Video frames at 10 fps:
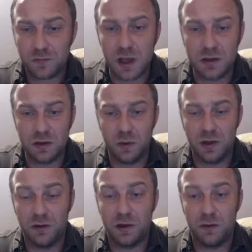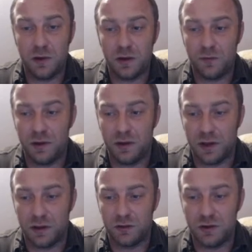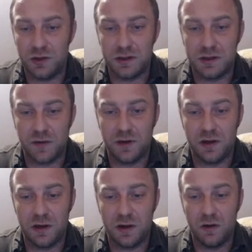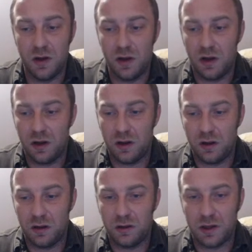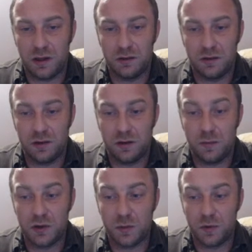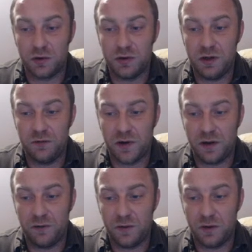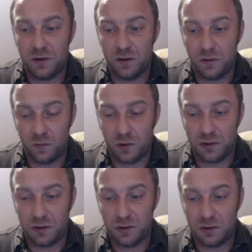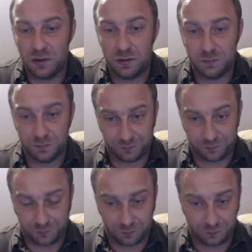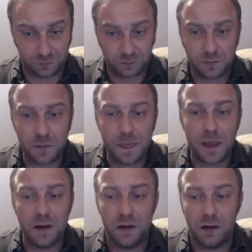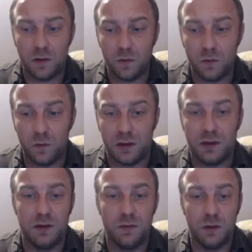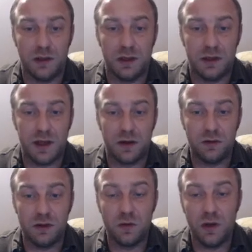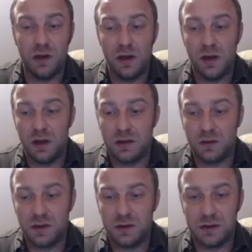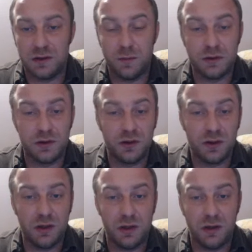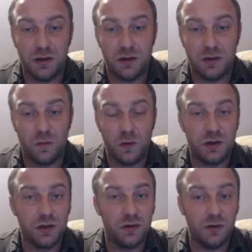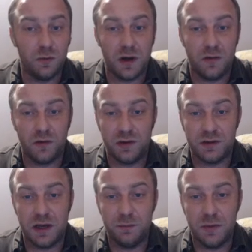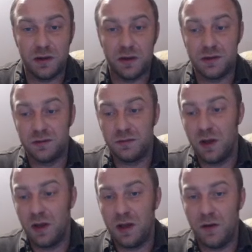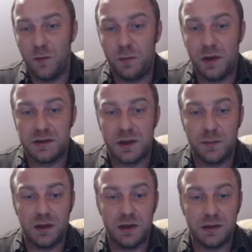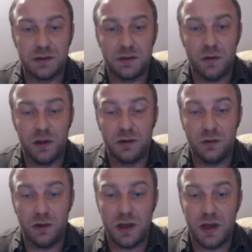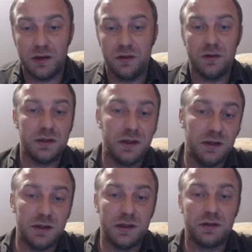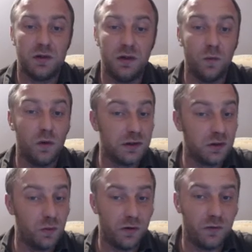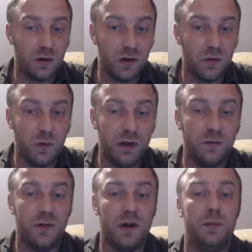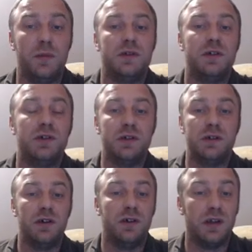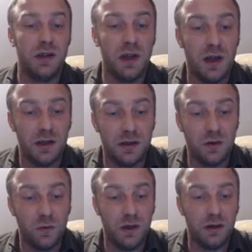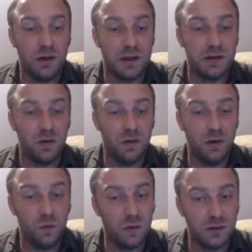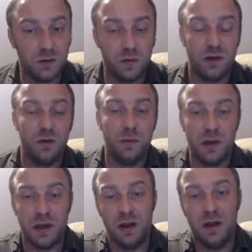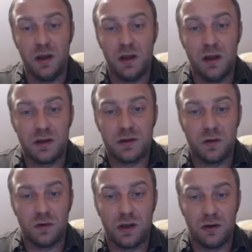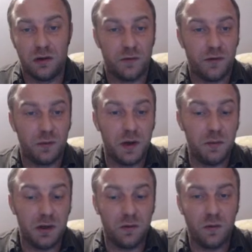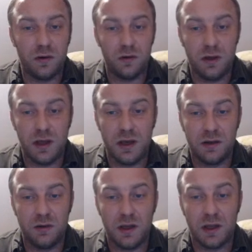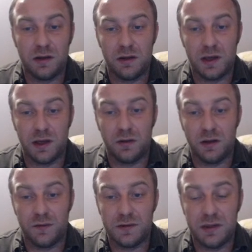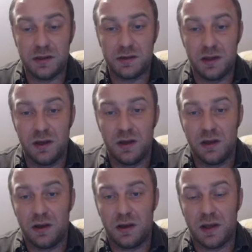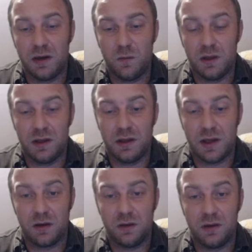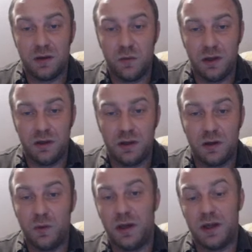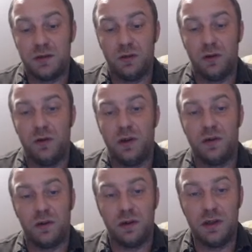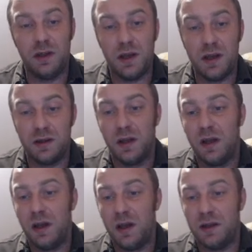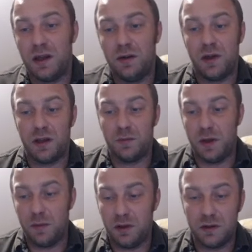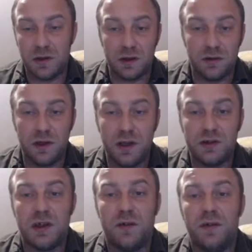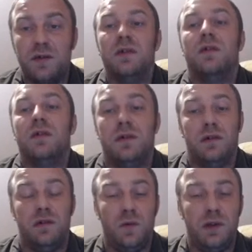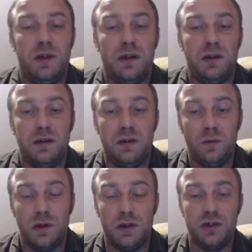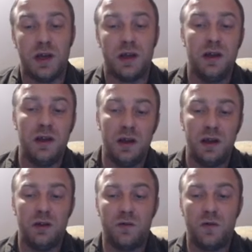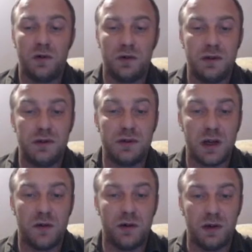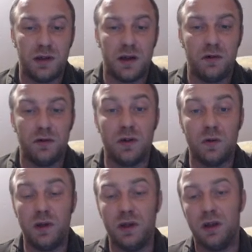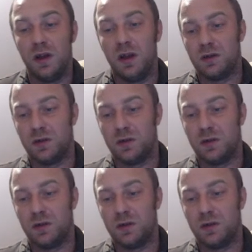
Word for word: So we, we have here knight on g7 and now uh, knight uh, bishop on g5 uh, with uh, uh, with with an attack on the queen. So this is the position in uh, which Jobava resigned because if you play something like queen to e8, you see there's only one square for the queen. The funny position is here that the queen has only one square to play. So here after maybe queen on e8, you get knight on f6. Again with an attack on the queen, the queen has to go here on d8, and then you get maybe knight on h7 uh, with an uh, with a check and of course the discovered attack on the queen so